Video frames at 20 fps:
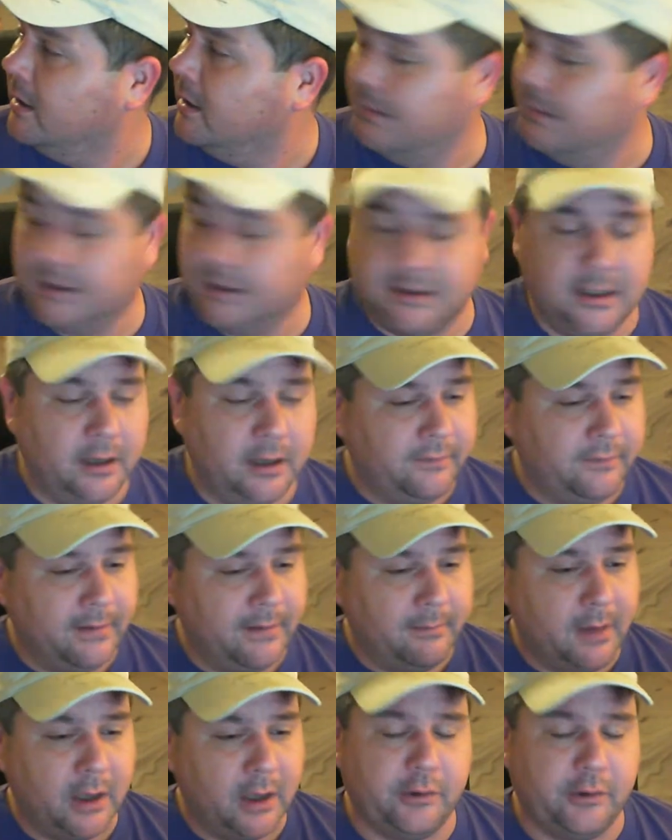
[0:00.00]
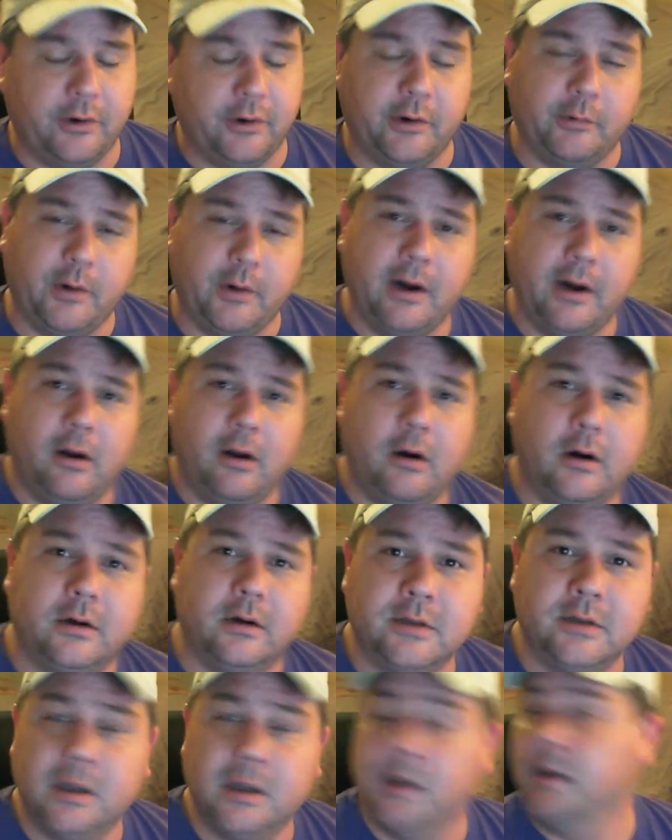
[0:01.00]
Myself, I'm monitoring
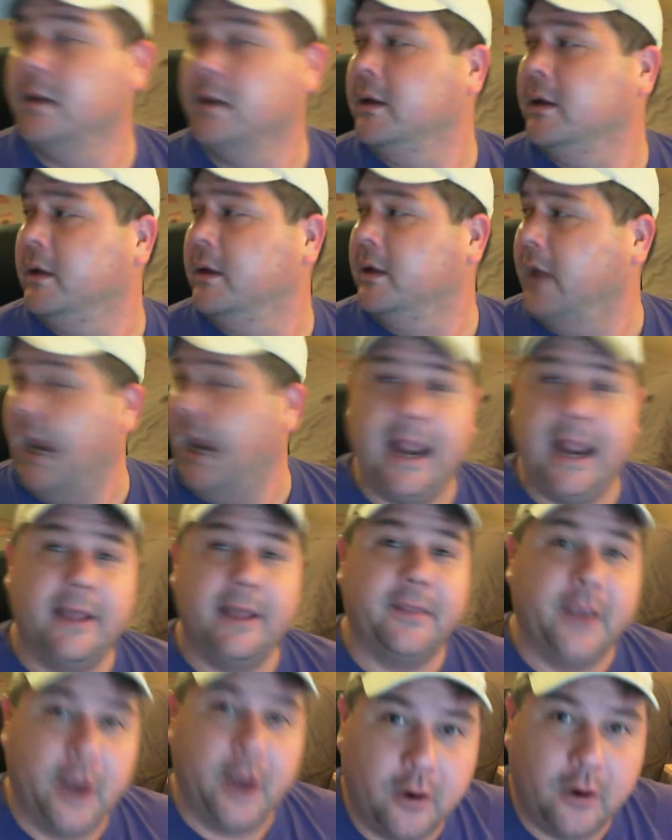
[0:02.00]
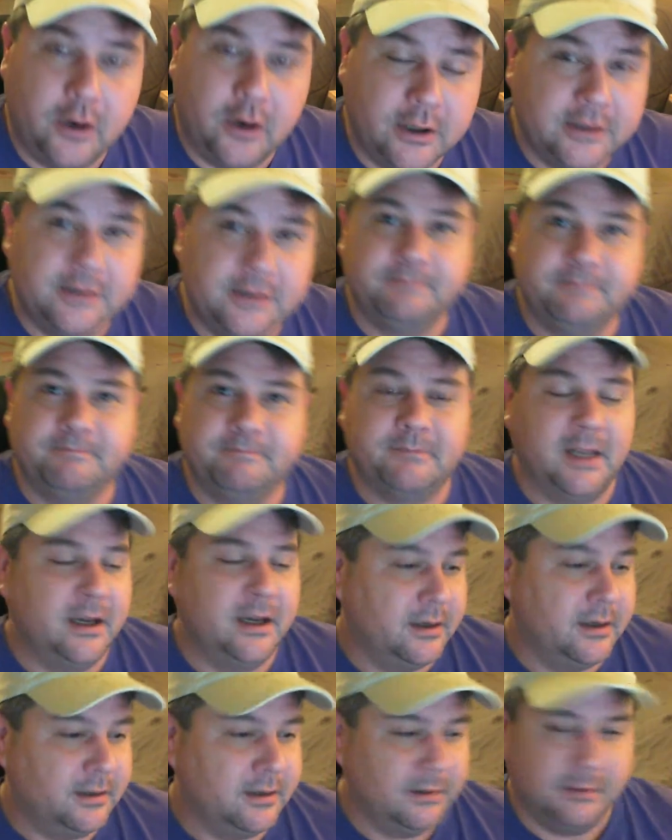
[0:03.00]
radars and the yards,
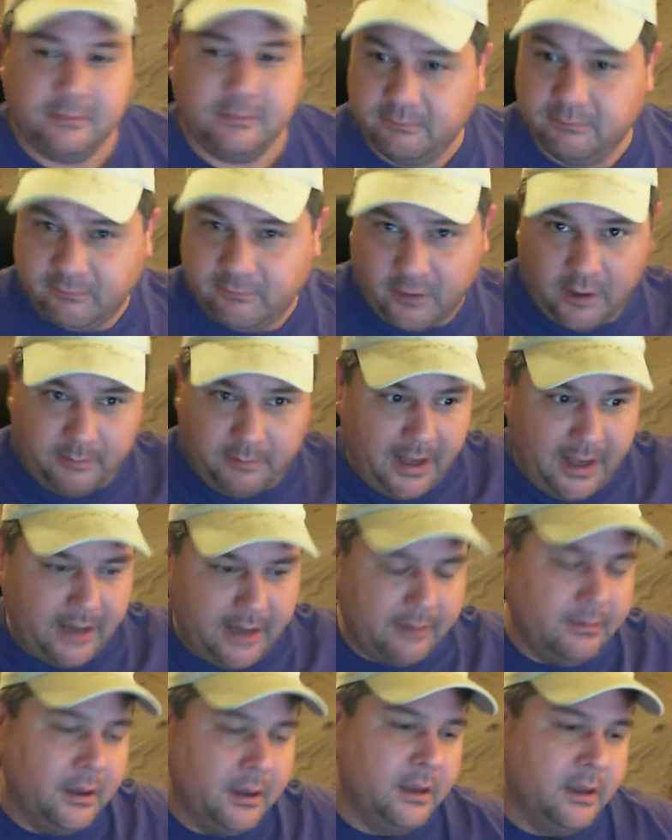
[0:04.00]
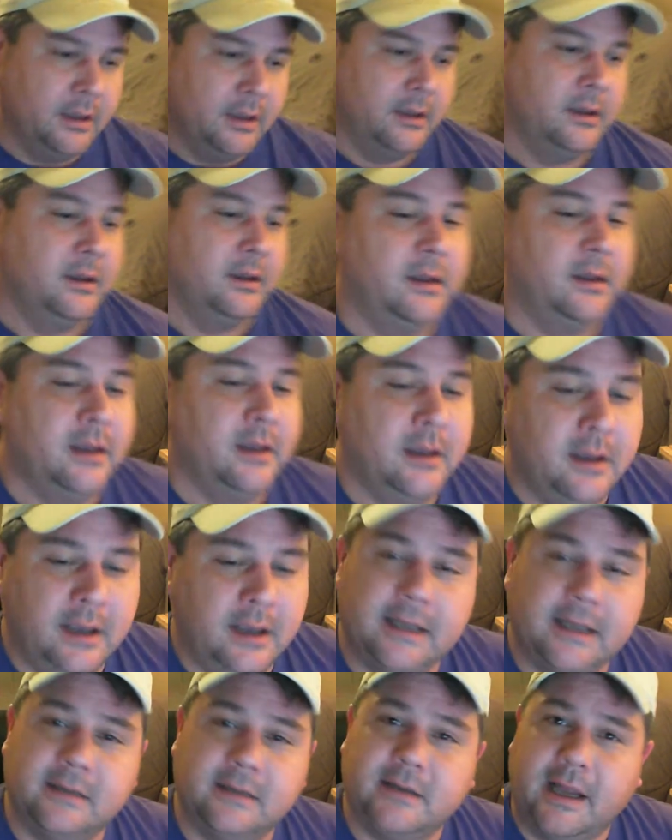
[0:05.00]
front and back,
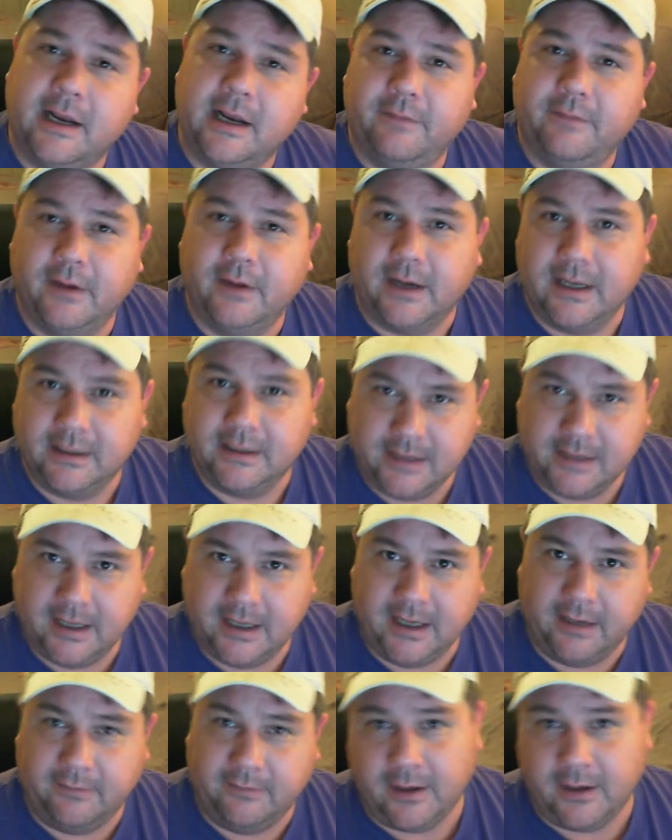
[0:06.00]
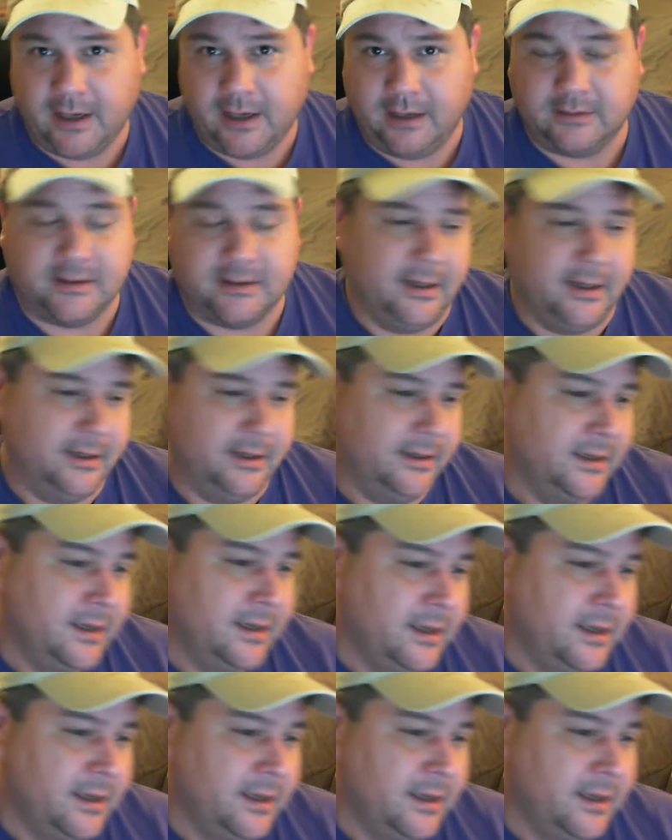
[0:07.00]
and staying the fuck inside, fuck outside.